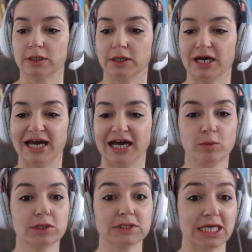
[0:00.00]
I
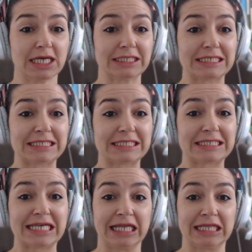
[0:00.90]
will take the
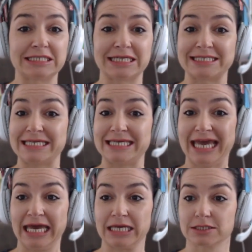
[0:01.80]
silence as a
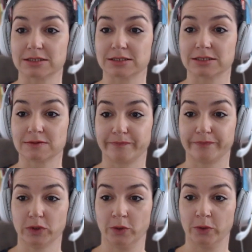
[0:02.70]
yes.
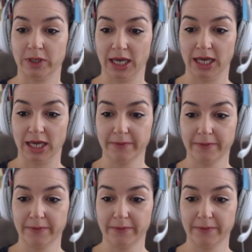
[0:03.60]
Okay?